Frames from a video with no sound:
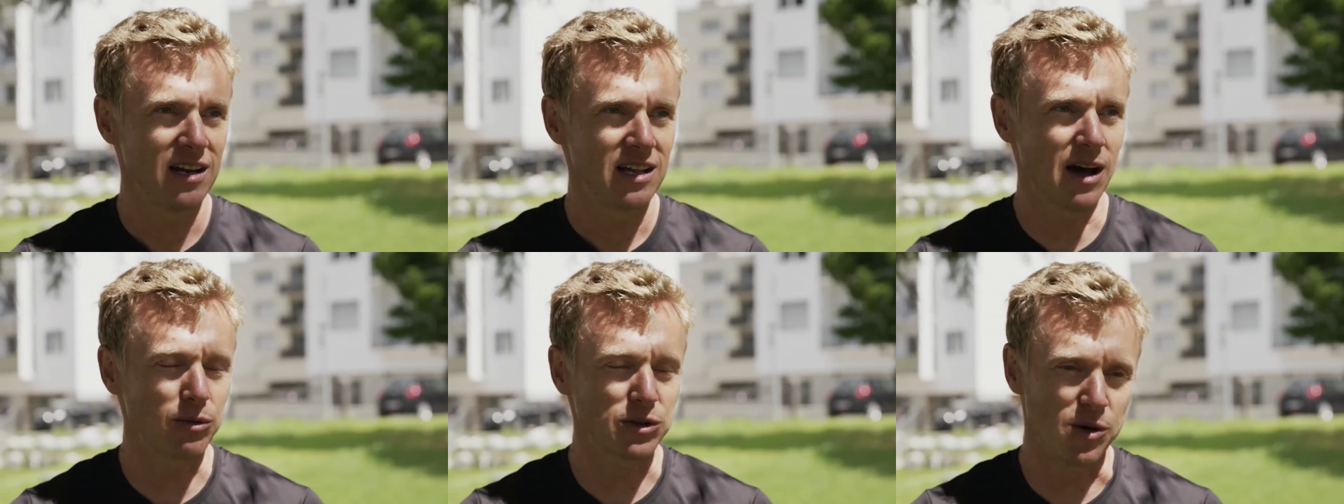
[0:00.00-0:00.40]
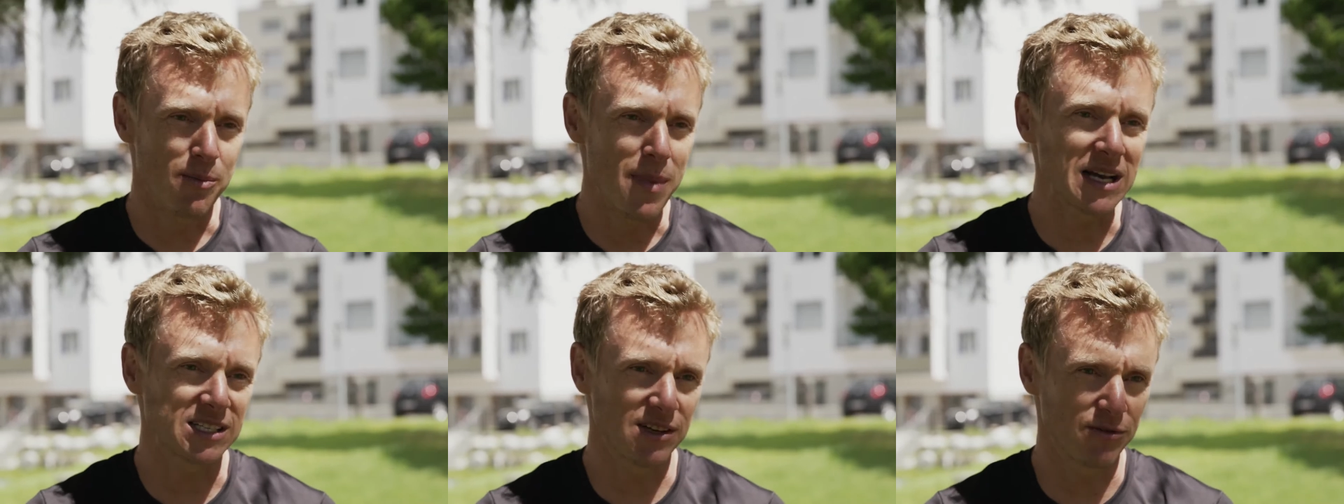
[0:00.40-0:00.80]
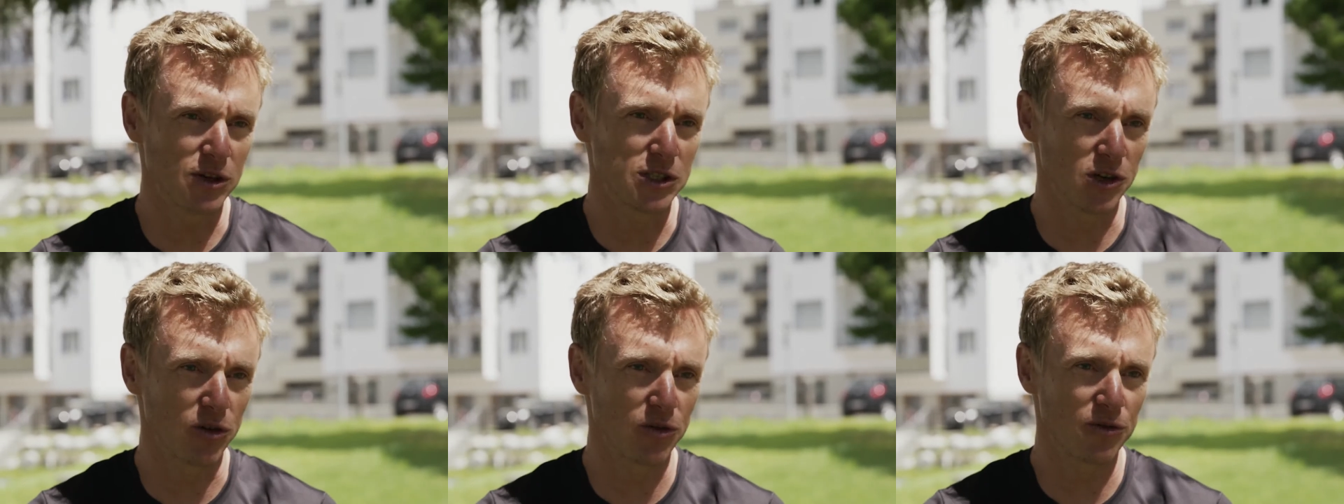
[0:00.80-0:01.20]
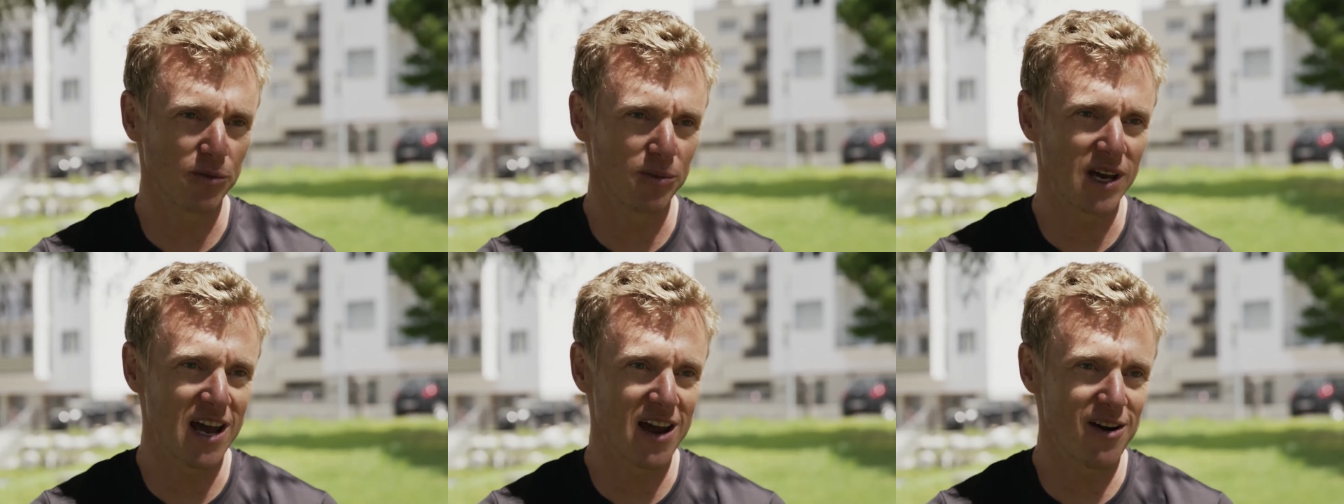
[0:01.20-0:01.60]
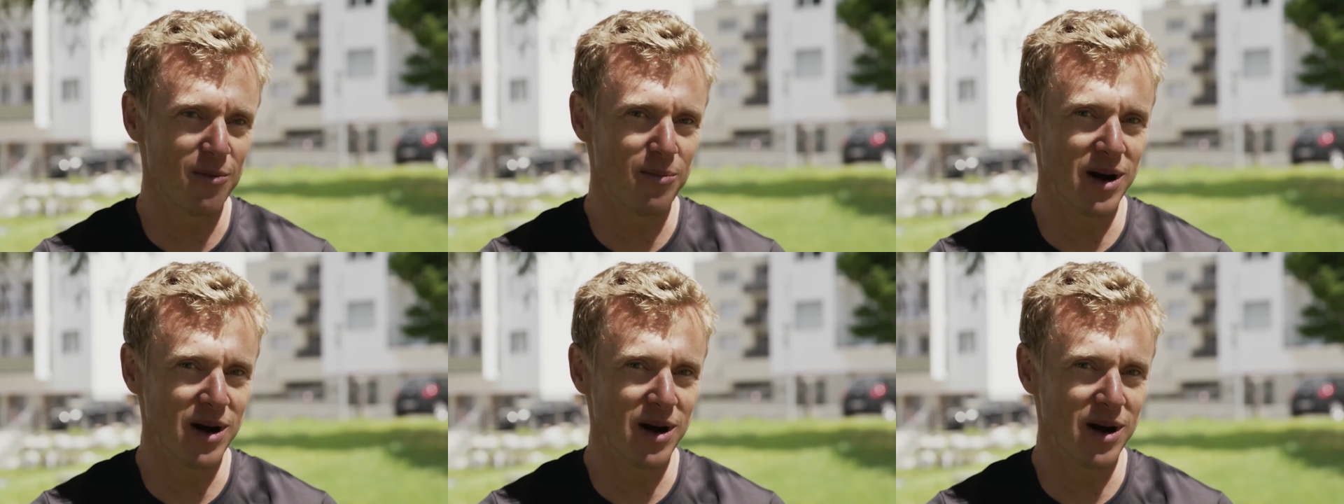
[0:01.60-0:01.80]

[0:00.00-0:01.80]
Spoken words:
That was a massive result from Ciara,